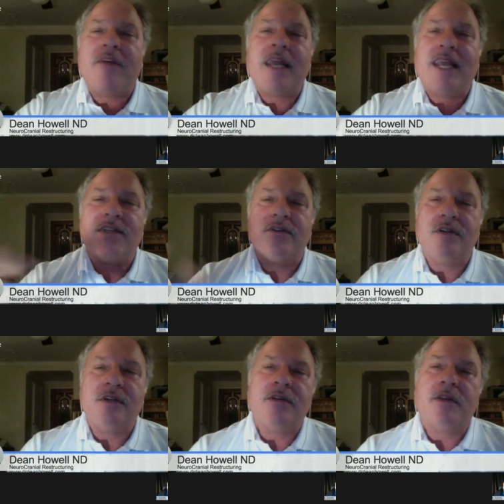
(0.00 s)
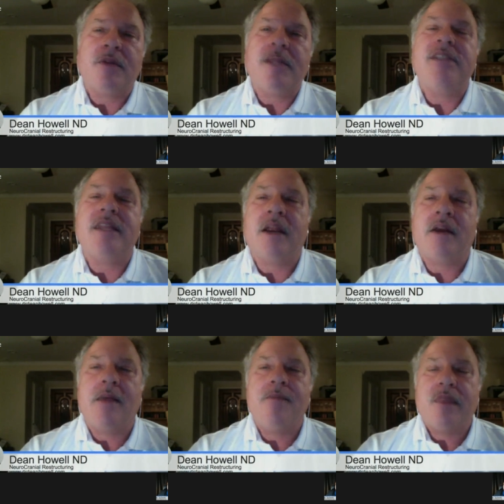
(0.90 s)
high school in the Princeton
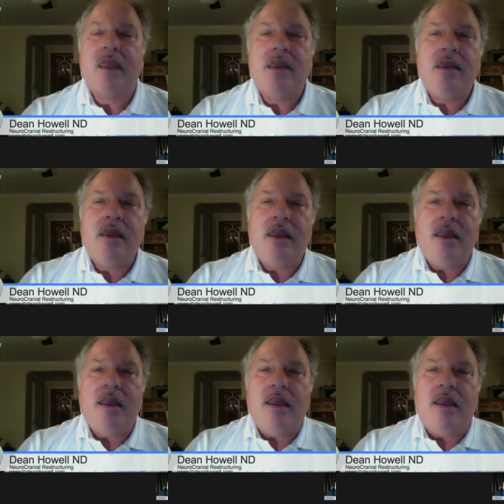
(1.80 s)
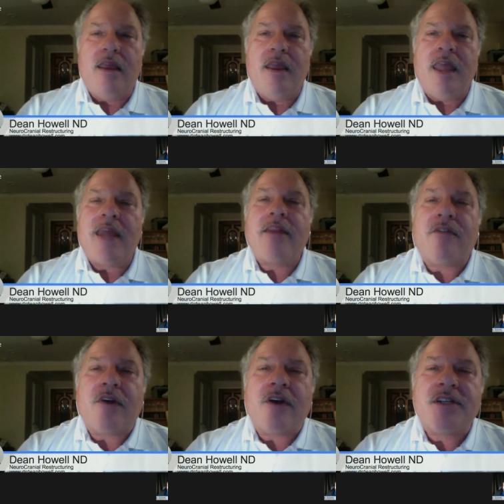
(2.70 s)
area. And the
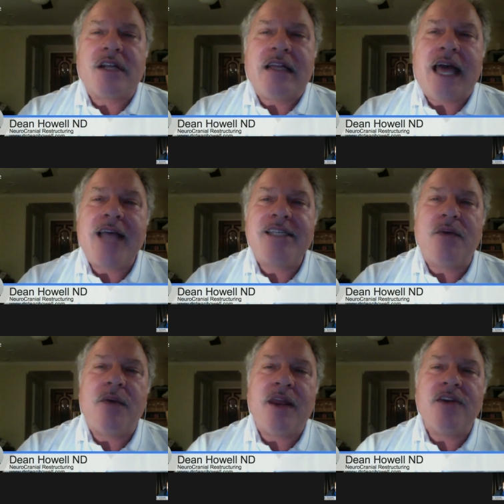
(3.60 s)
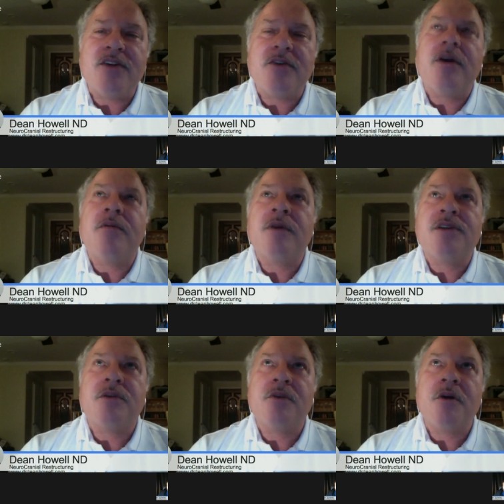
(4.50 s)
first class he went into
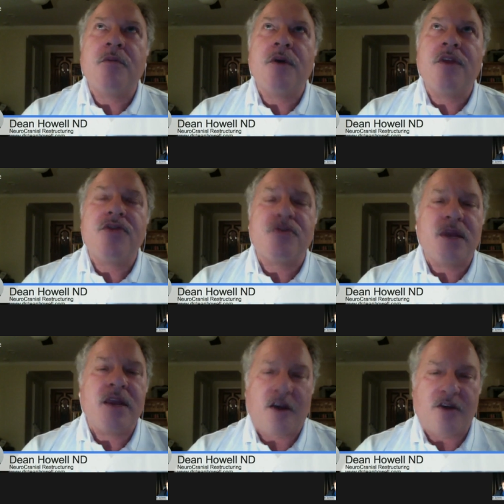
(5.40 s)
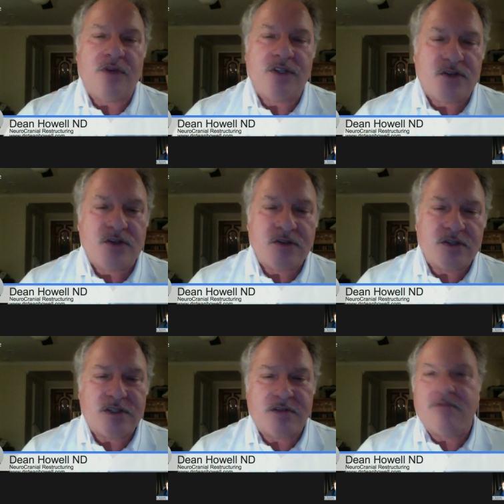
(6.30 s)
was a room with three hundred
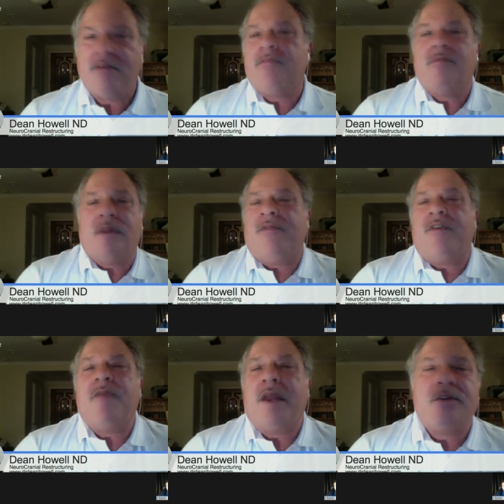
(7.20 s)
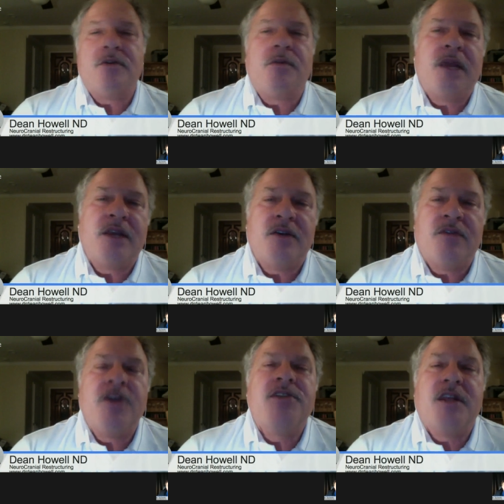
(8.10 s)
students. If you've been to a big
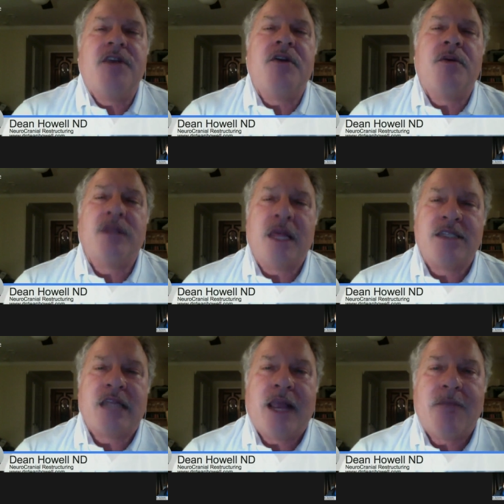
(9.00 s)
university, you know what that's like.